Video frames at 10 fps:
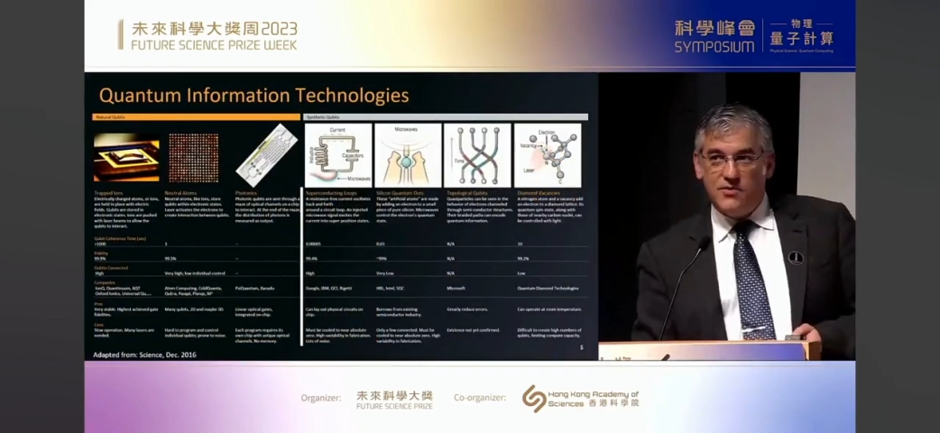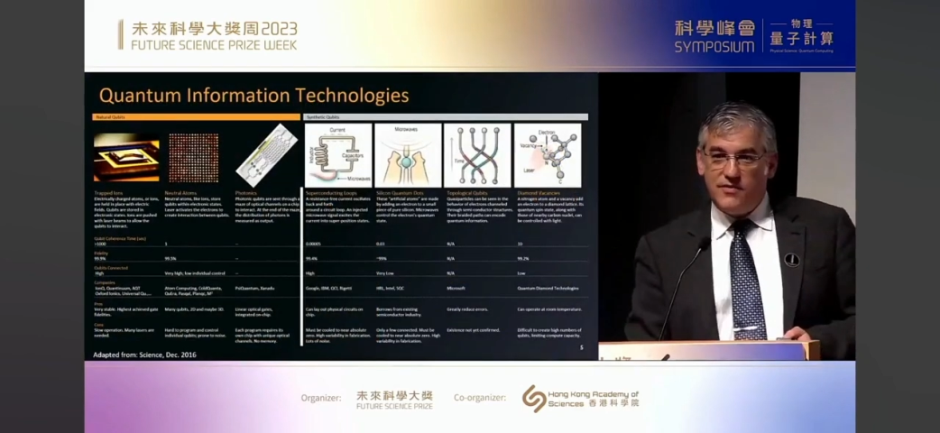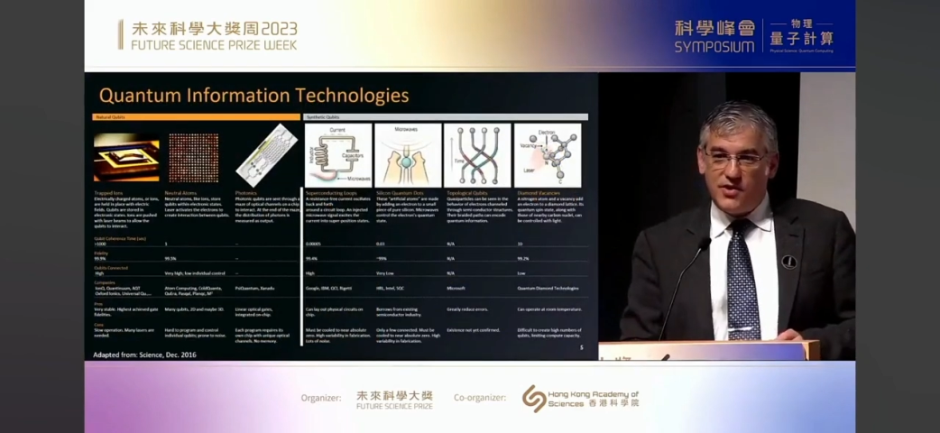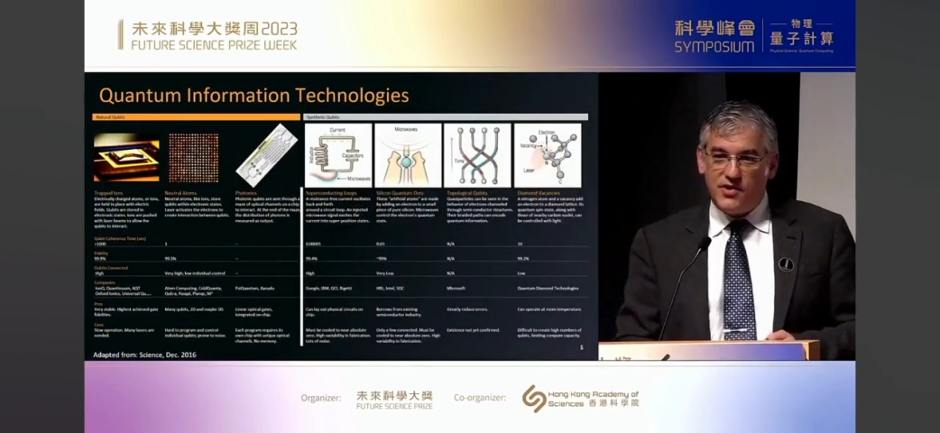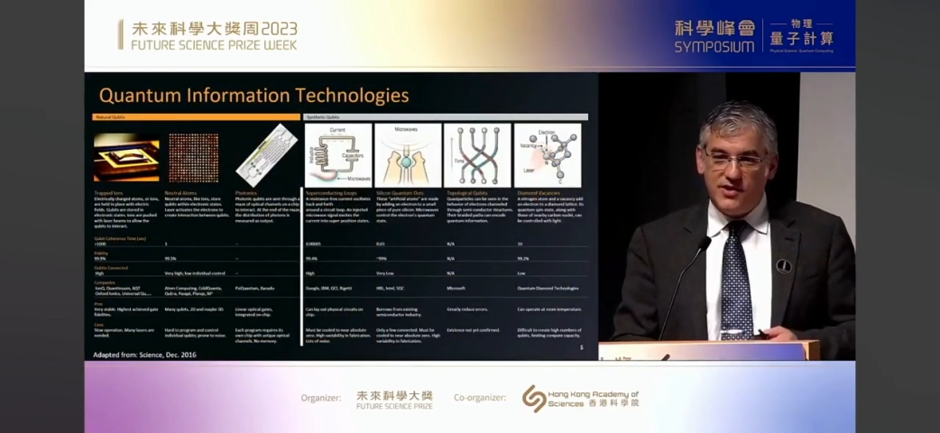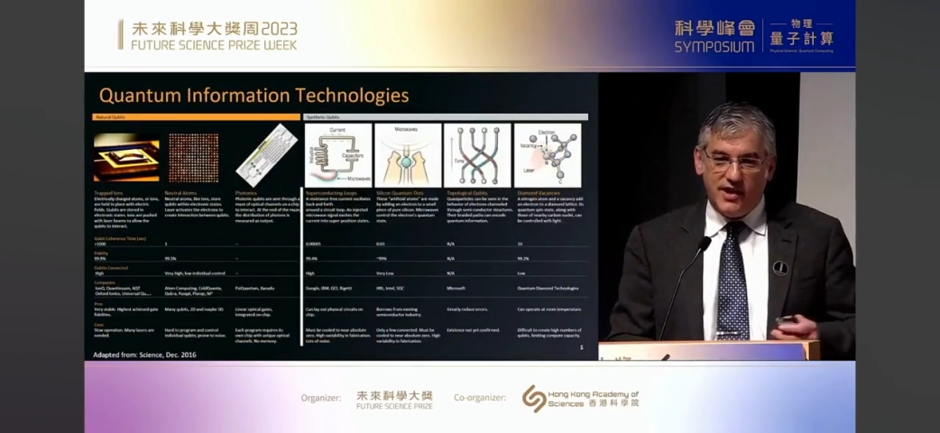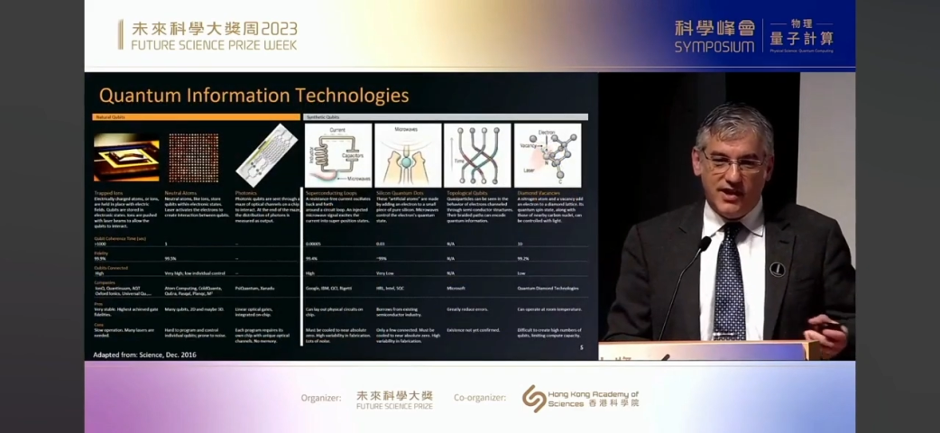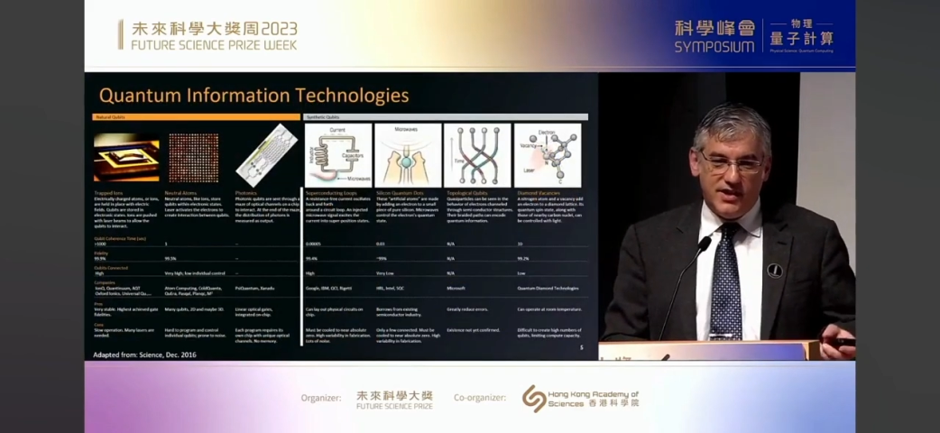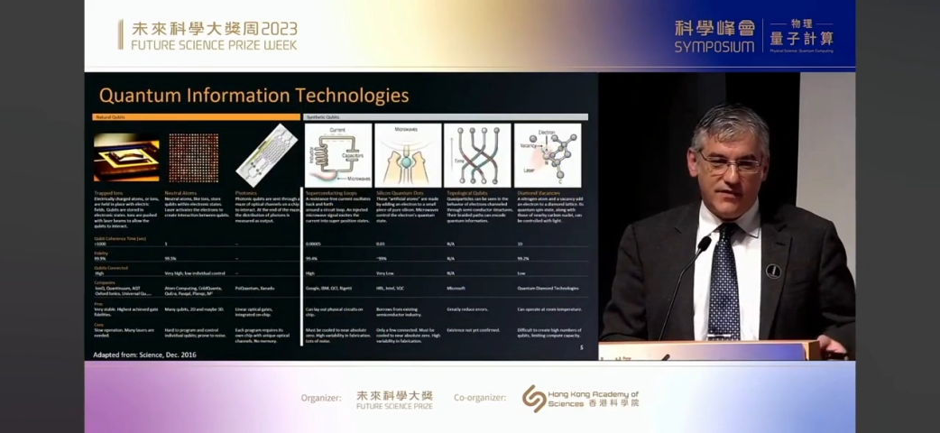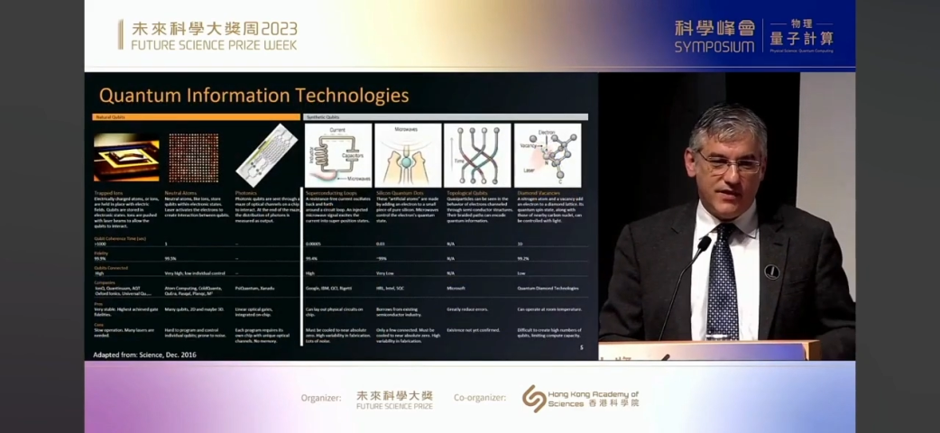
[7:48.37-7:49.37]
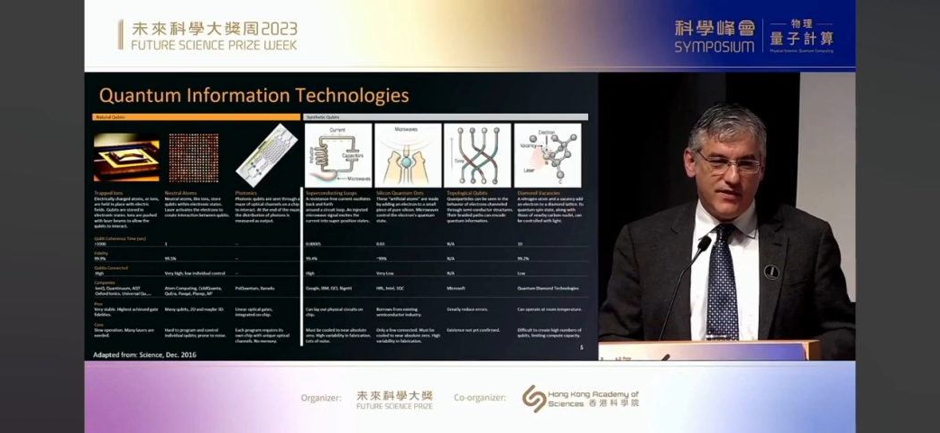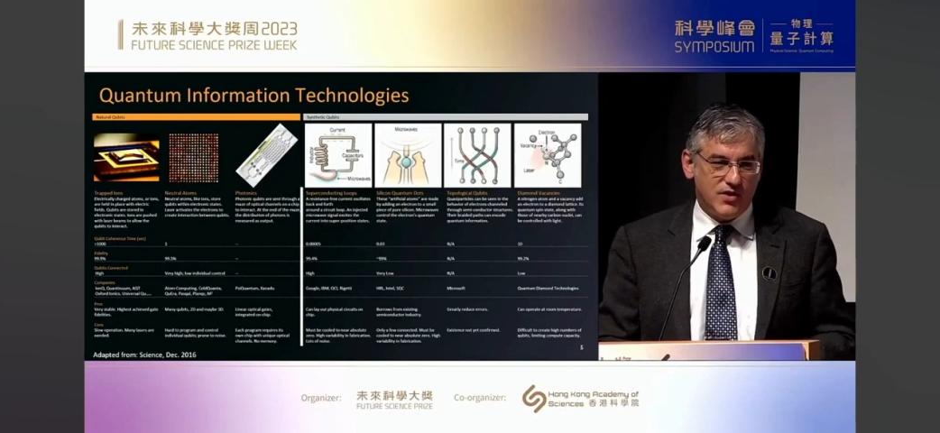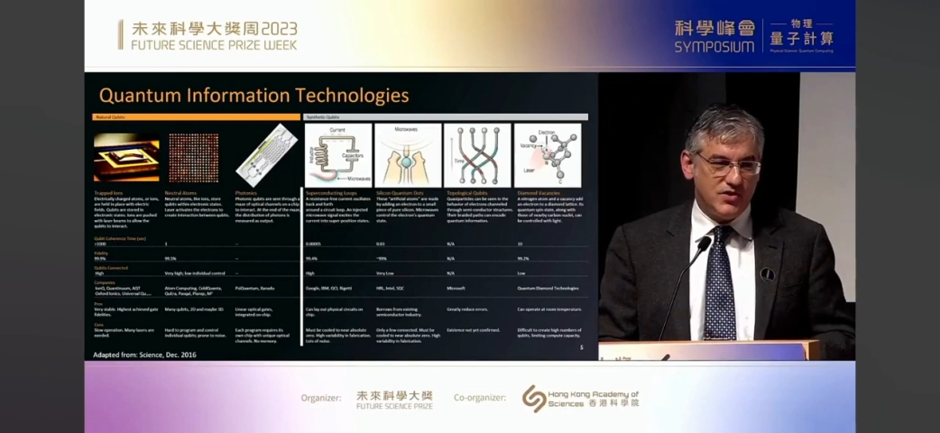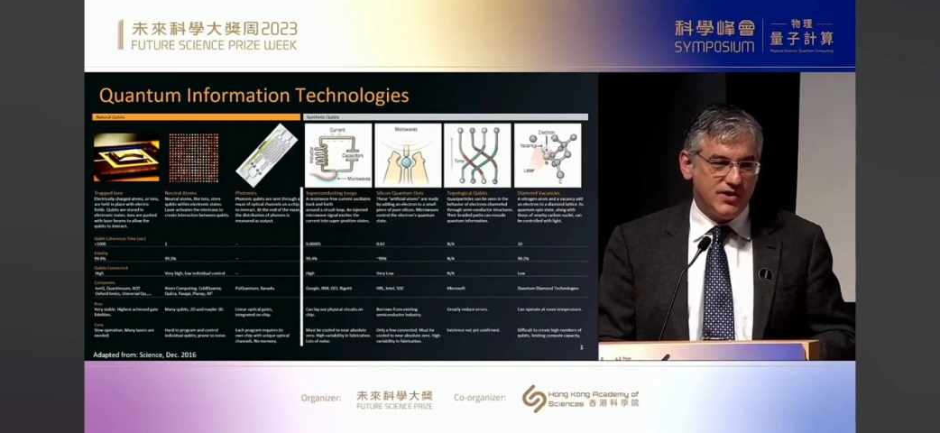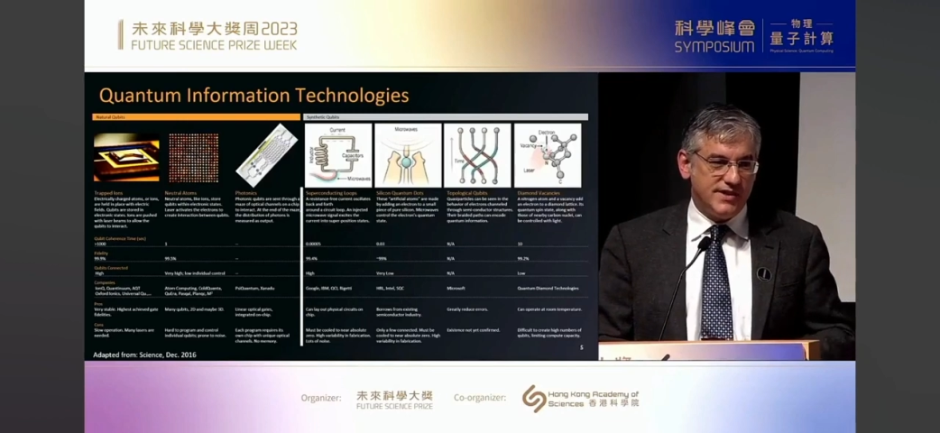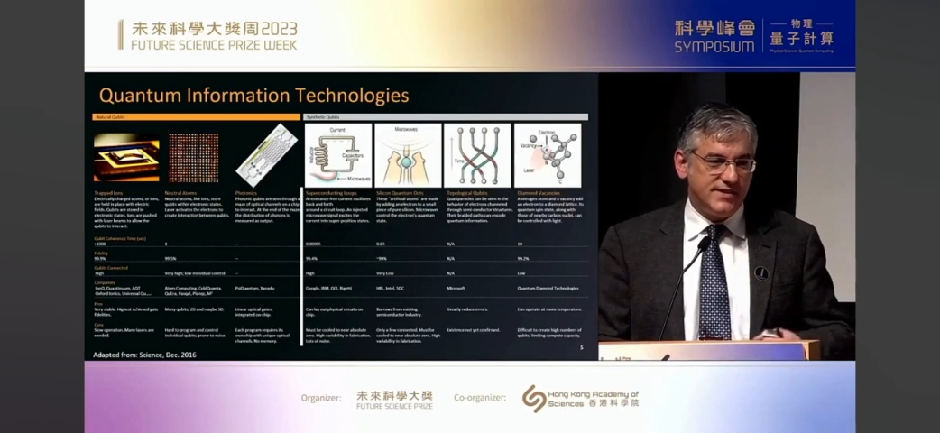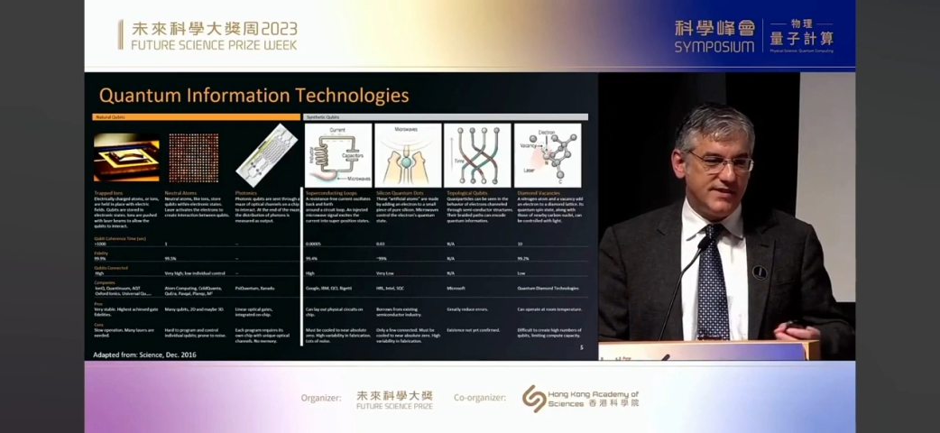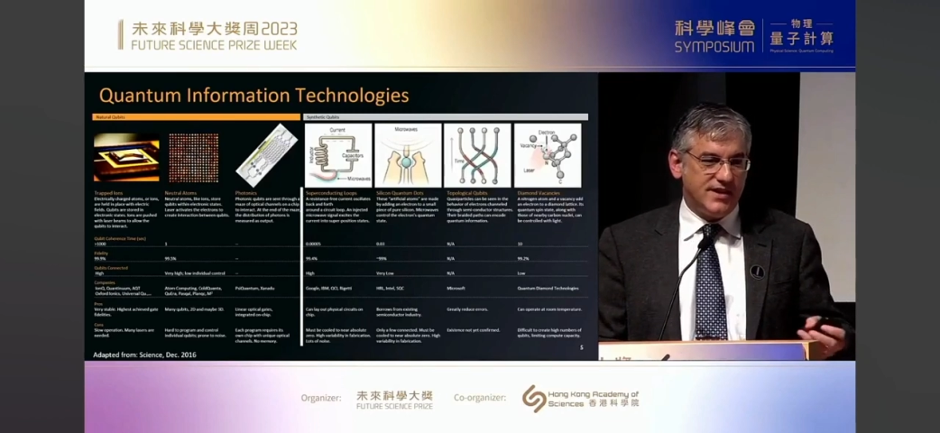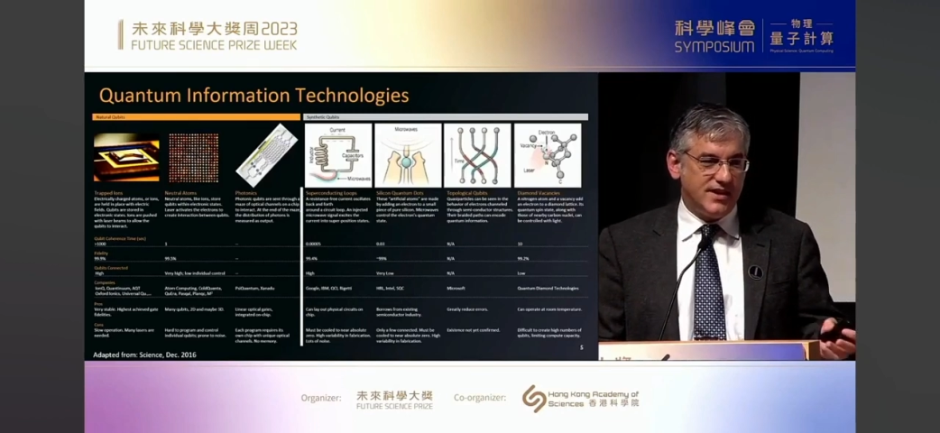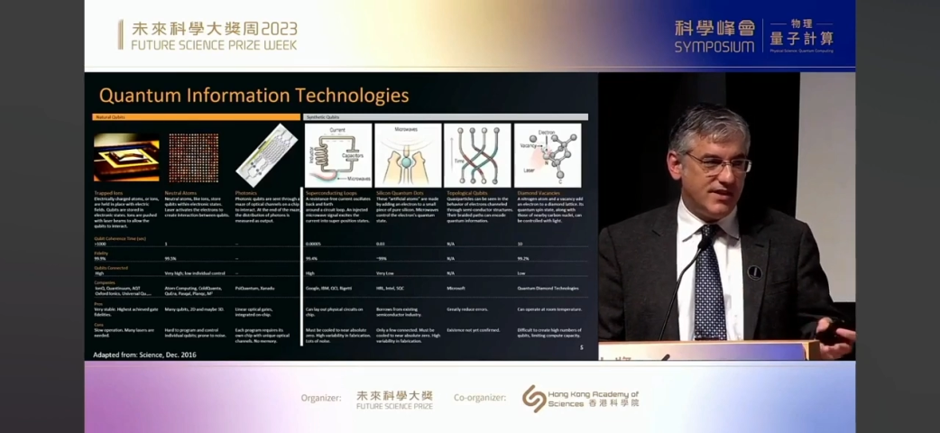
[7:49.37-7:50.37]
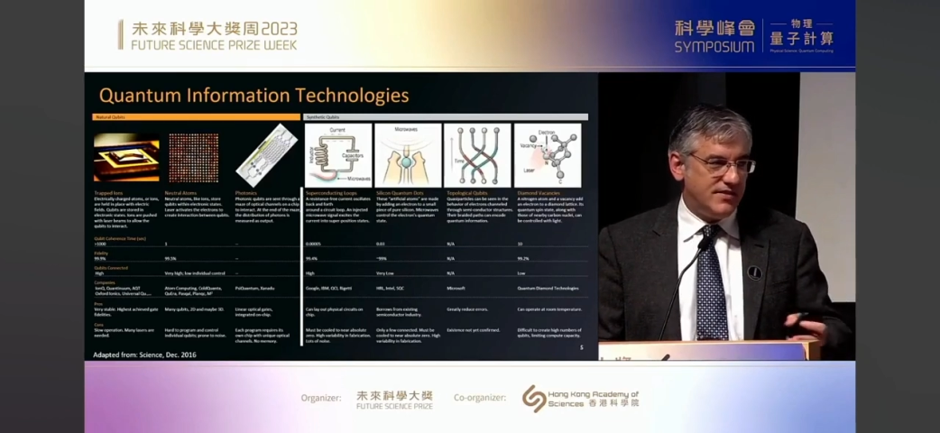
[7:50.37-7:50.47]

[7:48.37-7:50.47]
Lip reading: We've heard different versions,